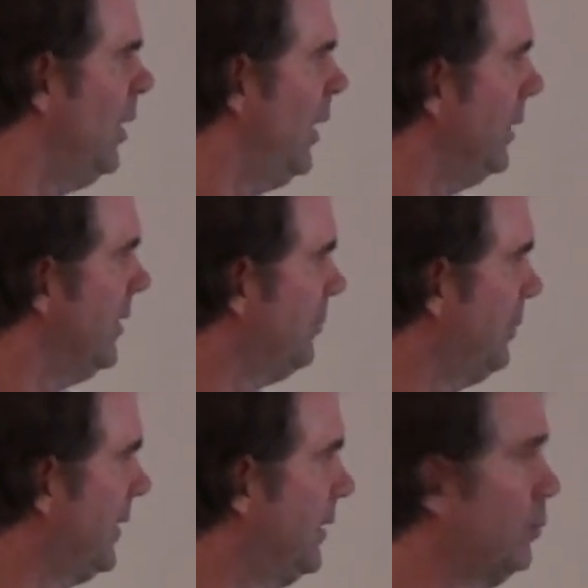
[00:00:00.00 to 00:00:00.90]
And let's
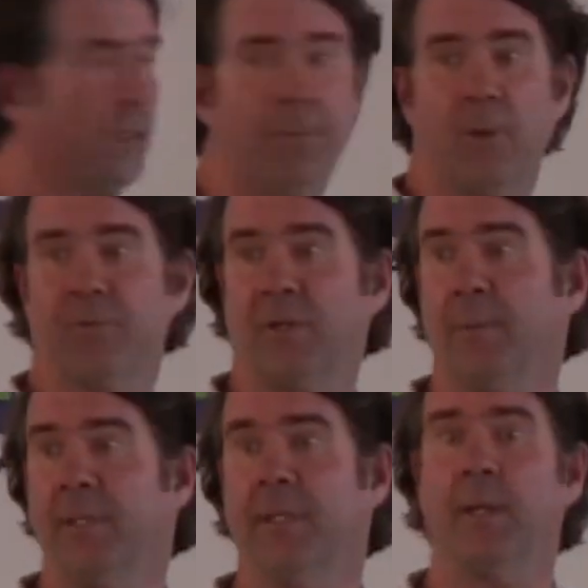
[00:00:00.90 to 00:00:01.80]
begin when the boats are
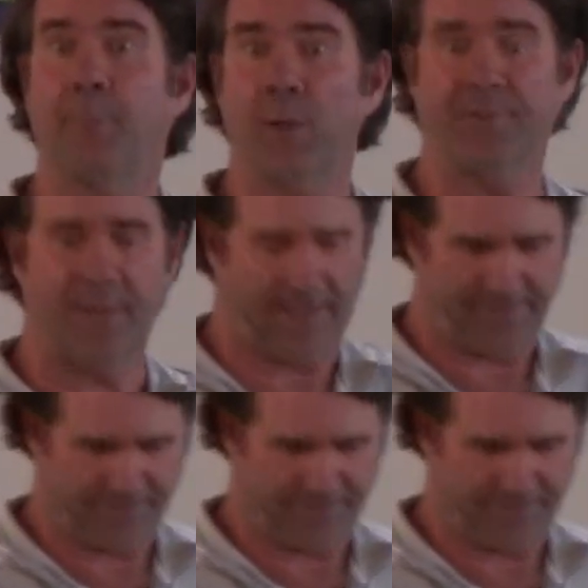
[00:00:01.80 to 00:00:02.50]
coming in on port tack